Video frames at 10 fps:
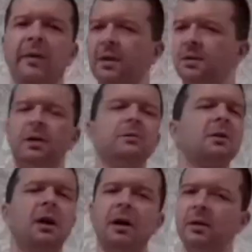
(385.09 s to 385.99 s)
they're so
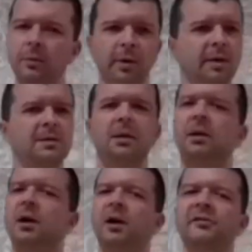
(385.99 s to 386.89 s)
tired, we need to
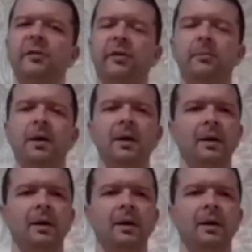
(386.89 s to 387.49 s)
look after them.